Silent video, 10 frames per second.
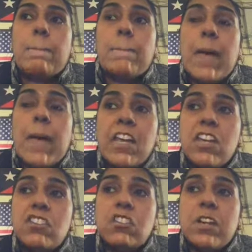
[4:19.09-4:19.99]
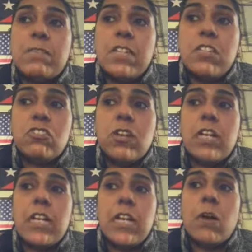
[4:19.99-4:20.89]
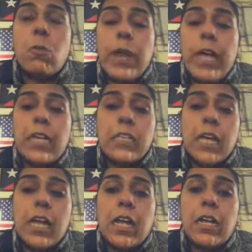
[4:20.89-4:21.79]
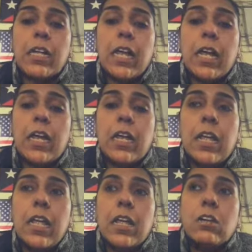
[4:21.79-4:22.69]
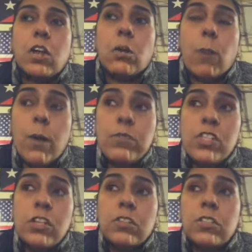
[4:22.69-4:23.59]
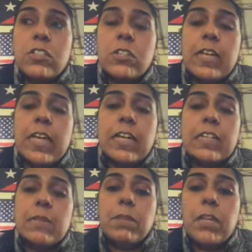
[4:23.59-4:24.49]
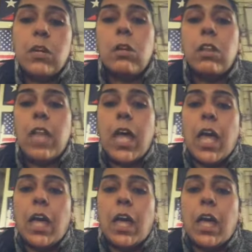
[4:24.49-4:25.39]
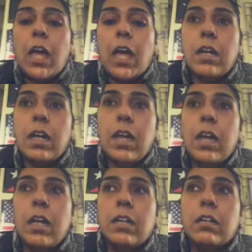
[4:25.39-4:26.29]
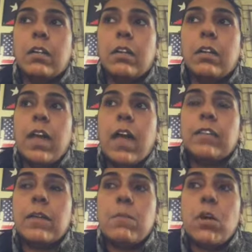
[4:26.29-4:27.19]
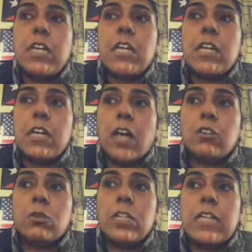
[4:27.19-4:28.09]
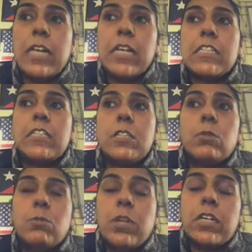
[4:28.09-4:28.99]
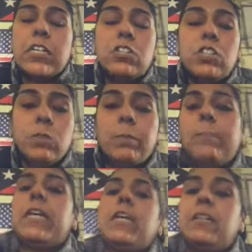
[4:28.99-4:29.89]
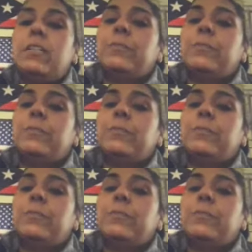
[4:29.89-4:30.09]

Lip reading: managed and administered in a way that corruption doesn't get in the middle and the money actually gets to where it should be.